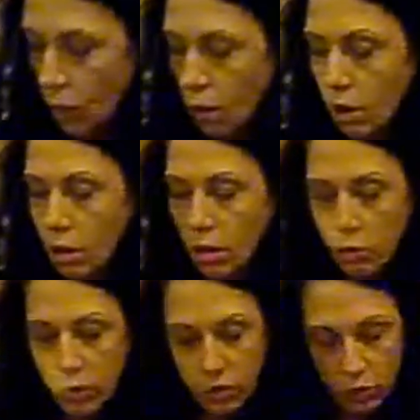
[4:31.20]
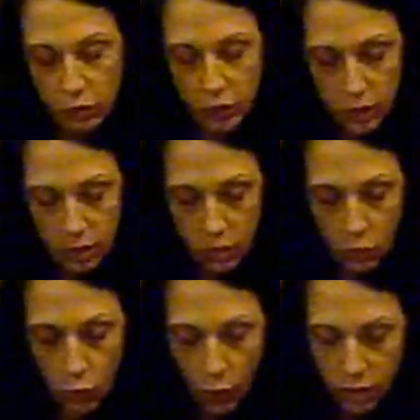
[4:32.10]
that Mr. Freeze
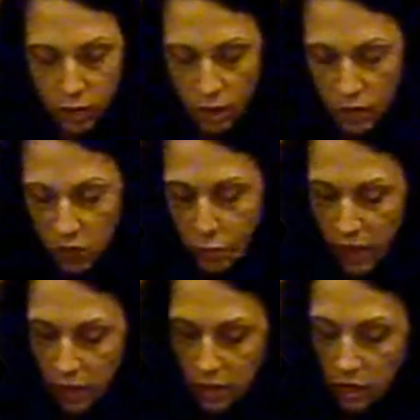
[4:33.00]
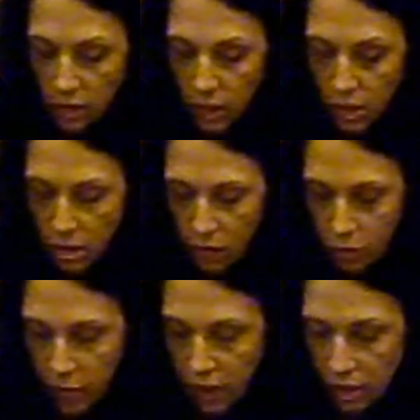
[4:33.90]
wears on his back so that he can
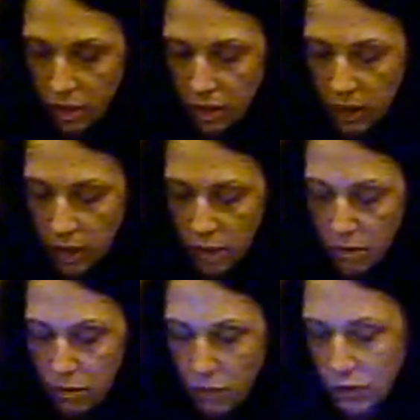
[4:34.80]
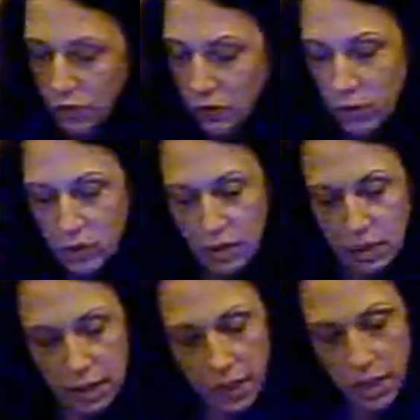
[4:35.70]
remain in a frozen
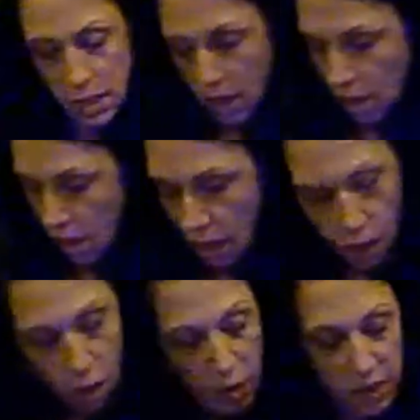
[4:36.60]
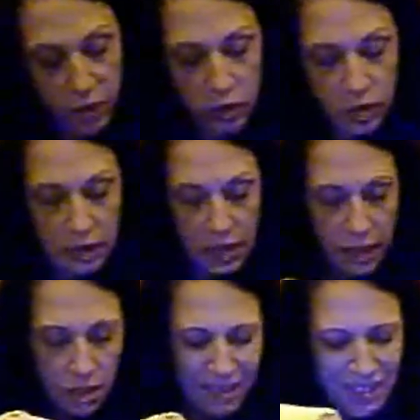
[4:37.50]
state. And there's a light.
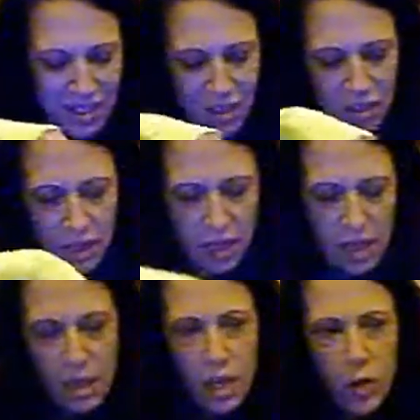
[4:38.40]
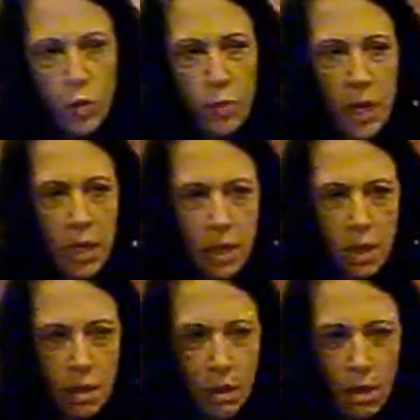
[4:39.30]
This is a light that you buy,
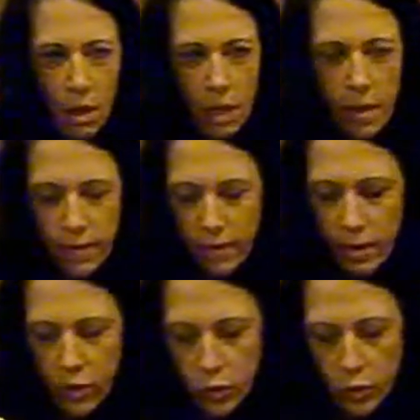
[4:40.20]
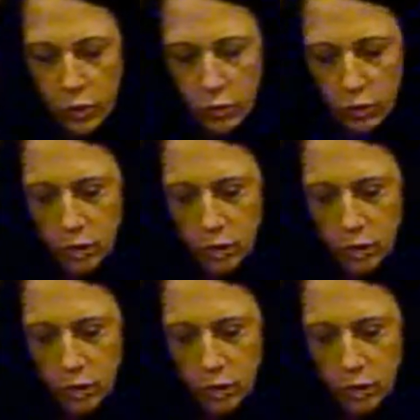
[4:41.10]
that you use